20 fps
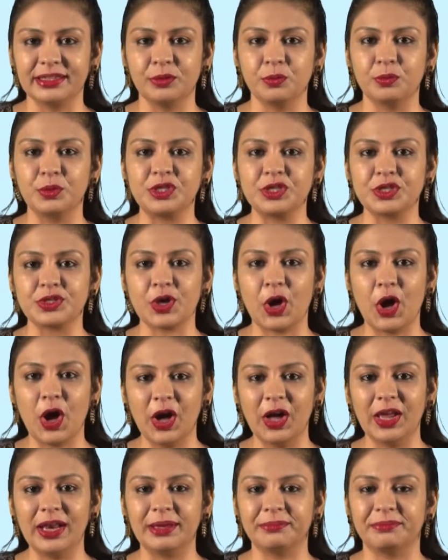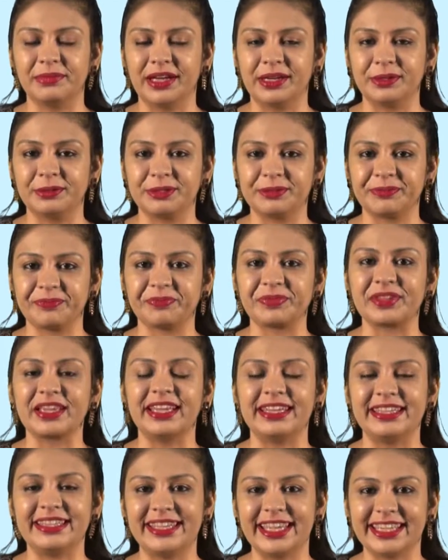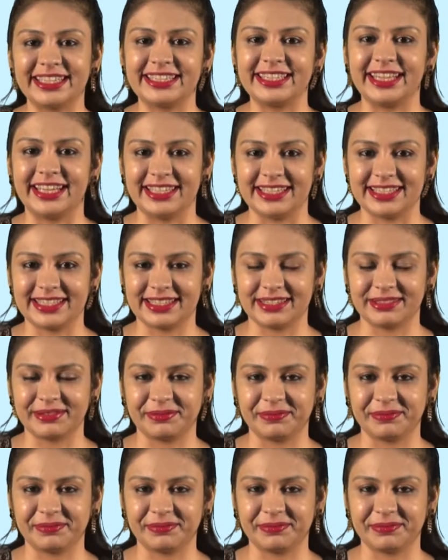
which is all about neckties.